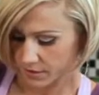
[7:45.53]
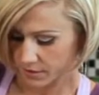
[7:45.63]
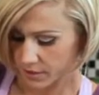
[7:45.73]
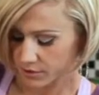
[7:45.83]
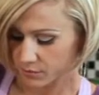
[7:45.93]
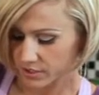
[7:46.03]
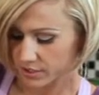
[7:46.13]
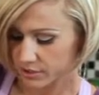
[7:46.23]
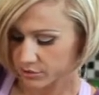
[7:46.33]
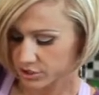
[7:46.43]
And
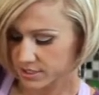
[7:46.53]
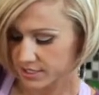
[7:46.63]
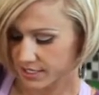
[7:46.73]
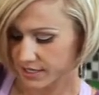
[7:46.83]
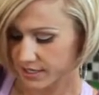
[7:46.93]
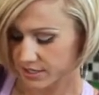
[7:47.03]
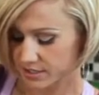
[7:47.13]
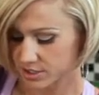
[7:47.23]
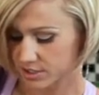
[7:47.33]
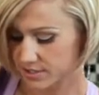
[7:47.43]
you're just heating
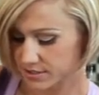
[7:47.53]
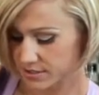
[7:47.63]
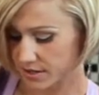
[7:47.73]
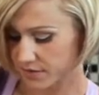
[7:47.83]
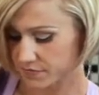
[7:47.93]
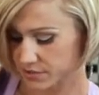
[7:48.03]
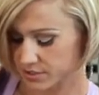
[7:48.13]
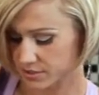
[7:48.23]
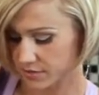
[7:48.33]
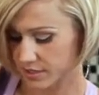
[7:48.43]
it just enough
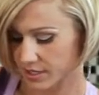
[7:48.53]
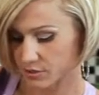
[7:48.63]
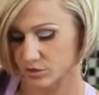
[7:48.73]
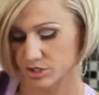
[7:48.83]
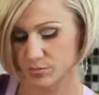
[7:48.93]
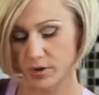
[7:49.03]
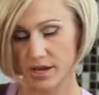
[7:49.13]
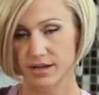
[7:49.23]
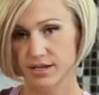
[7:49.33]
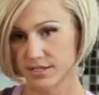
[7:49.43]
just so that it'll
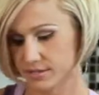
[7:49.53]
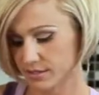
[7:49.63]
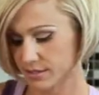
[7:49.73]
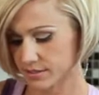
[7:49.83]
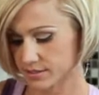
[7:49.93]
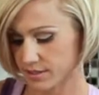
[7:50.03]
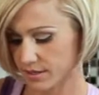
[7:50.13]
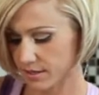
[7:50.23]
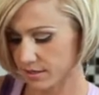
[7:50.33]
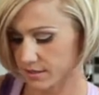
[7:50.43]
spread easily
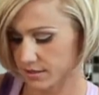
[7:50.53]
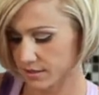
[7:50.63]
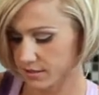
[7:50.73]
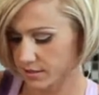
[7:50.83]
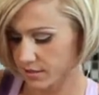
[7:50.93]
inside here.